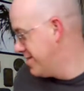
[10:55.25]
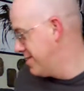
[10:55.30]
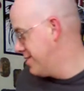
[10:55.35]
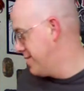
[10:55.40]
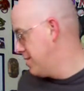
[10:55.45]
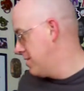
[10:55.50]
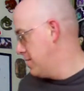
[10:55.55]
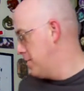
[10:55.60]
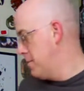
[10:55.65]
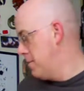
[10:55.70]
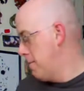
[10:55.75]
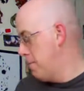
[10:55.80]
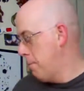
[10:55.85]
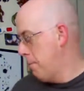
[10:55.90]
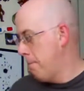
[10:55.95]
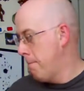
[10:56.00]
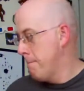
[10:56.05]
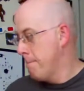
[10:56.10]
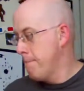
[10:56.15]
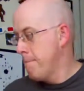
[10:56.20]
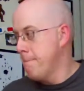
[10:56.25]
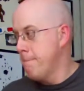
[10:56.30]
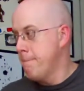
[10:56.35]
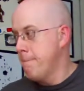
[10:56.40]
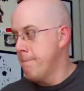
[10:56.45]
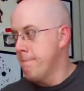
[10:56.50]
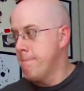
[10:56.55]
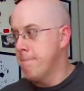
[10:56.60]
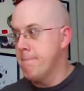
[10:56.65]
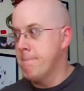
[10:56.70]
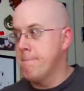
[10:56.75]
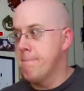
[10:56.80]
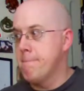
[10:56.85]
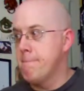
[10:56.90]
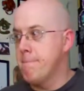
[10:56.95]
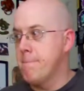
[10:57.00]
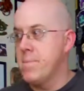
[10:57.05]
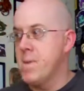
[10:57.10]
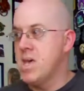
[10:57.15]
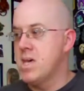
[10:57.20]

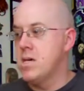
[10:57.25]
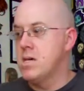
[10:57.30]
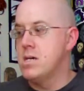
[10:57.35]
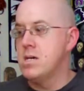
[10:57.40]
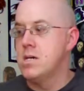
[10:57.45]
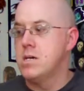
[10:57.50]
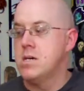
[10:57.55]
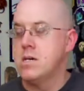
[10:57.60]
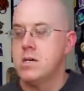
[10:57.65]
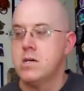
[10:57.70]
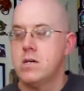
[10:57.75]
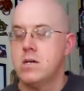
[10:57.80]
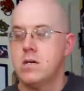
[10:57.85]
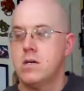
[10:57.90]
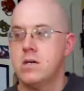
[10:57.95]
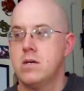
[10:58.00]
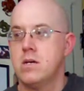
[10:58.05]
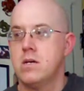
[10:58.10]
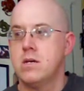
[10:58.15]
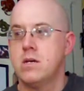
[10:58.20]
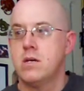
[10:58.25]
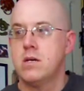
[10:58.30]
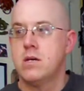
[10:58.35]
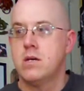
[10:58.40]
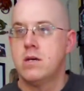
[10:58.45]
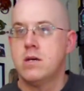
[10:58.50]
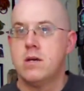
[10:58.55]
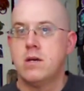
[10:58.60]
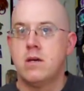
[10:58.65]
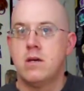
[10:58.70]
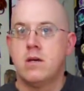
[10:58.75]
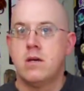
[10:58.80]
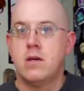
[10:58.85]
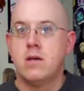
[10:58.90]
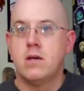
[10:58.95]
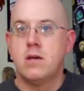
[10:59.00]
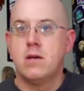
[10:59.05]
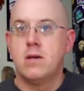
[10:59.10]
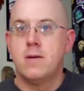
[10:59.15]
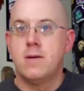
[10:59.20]

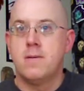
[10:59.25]
(silence)